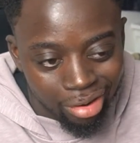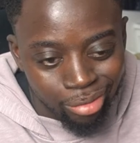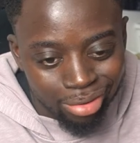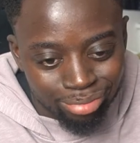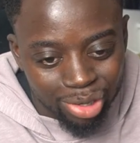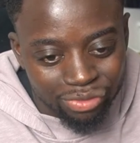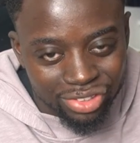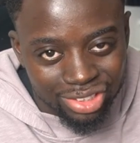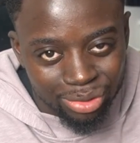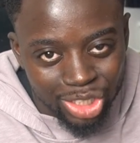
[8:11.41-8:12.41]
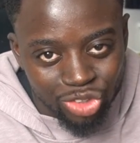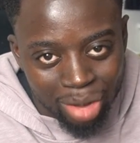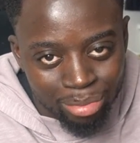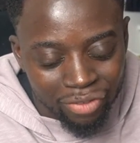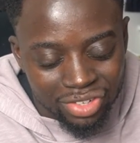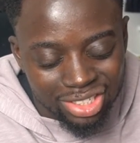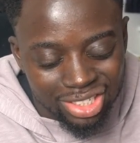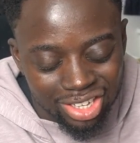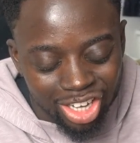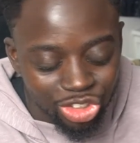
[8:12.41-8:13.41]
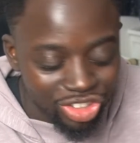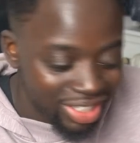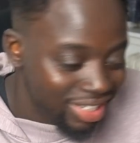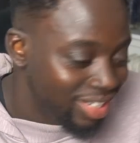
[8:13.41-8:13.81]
I want breakfast, I want to try breakfast in this country.